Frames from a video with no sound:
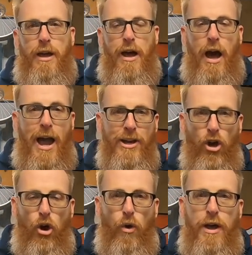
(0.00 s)
I
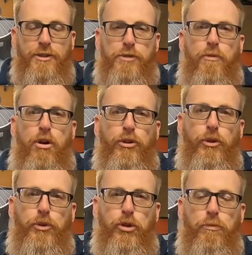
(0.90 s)
know as a small
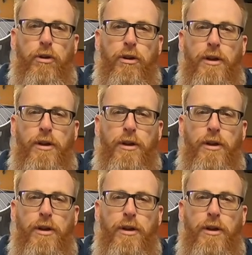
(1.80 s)
YouTuber